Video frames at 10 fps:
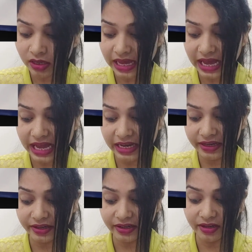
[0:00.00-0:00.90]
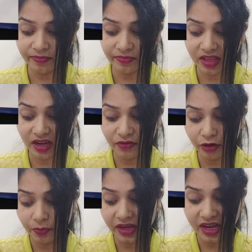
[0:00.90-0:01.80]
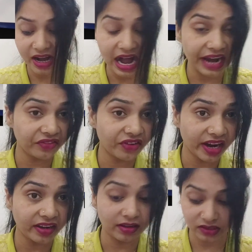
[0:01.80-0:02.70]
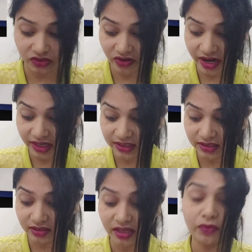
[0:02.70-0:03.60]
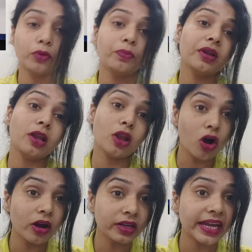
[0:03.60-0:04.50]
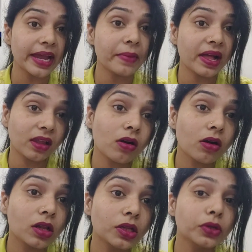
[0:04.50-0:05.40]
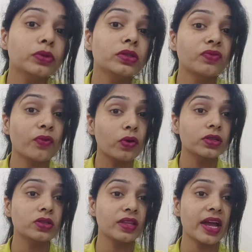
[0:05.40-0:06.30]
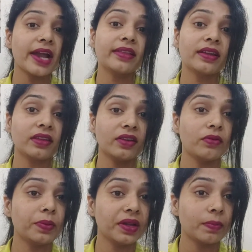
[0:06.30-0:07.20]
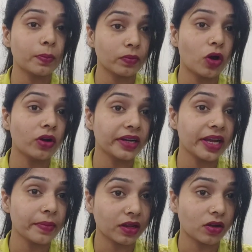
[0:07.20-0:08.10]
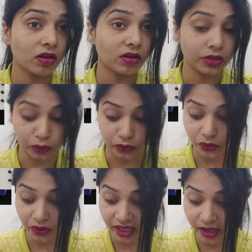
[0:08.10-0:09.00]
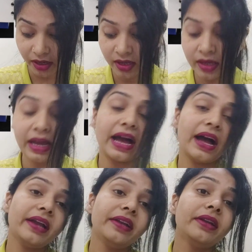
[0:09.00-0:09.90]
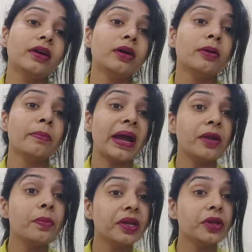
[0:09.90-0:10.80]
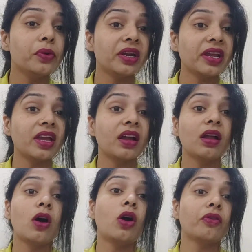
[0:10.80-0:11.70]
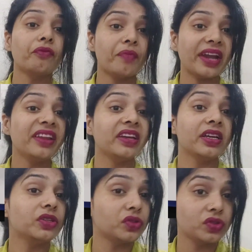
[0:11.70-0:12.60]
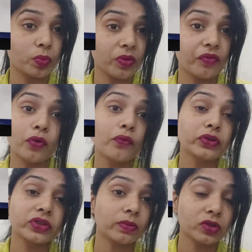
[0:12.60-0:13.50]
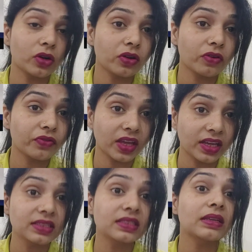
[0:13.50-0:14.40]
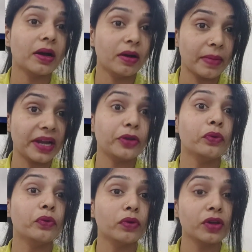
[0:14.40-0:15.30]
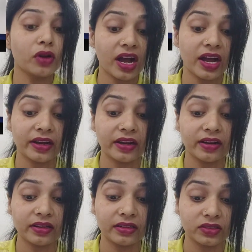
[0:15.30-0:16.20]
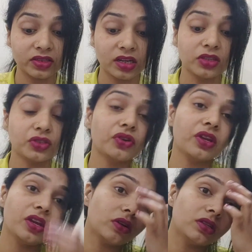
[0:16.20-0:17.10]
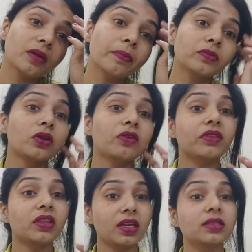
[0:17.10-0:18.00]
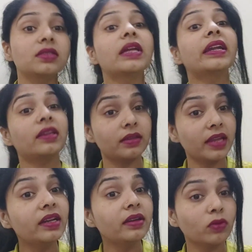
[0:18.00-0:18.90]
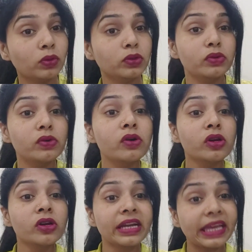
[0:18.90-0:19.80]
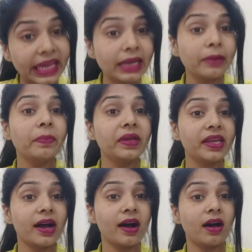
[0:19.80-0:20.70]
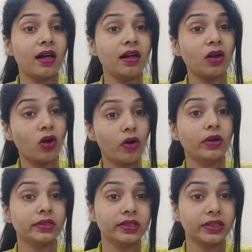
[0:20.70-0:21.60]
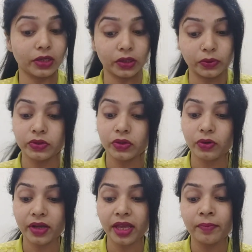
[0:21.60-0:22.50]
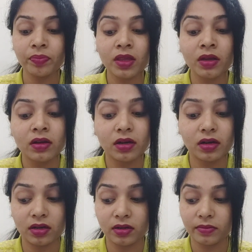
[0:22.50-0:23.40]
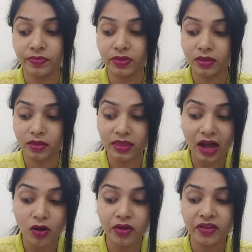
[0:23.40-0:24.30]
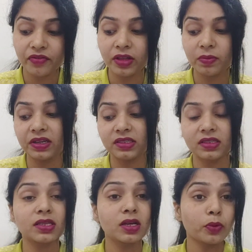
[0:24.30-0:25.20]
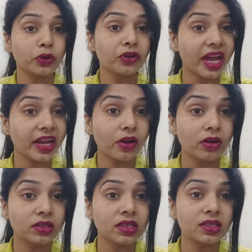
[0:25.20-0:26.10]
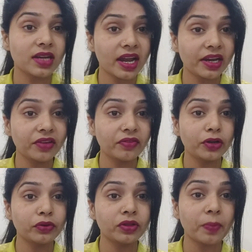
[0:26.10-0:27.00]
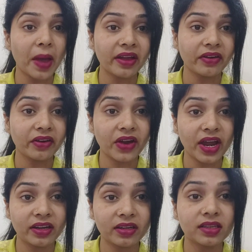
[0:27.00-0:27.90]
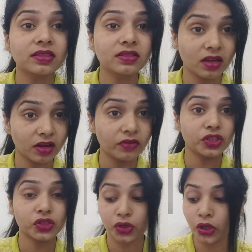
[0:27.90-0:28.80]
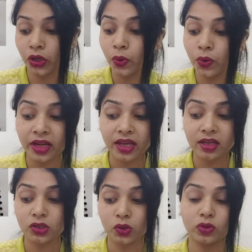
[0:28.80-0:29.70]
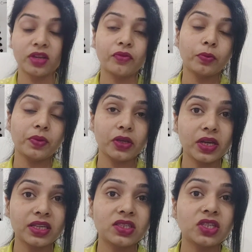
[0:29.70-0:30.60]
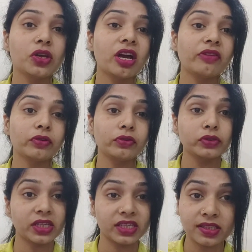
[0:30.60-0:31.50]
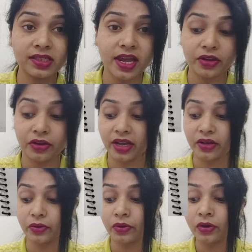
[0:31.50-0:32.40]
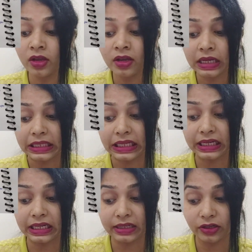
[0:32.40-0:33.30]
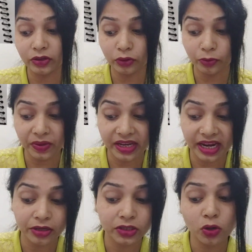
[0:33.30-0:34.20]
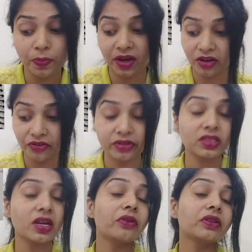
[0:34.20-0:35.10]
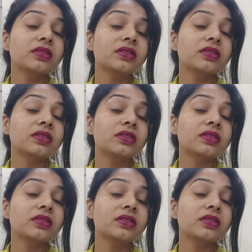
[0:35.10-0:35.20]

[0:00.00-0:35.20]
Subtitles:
And there will be a high triglycerides, there will be a long time alcohol use, focus on that there will be a long time alcohol use. Okay, and might be you are taking a lot of medications before for some sort of things, might you had a surgery or some sort of a things, that also can be a cause include. Okay, now if we'll be discussing about the diagnosis relatively to the pancreatitis, which is chronic, so there would be a USG, you have to do CT scan, you can do, there could be endoscopic ultrasound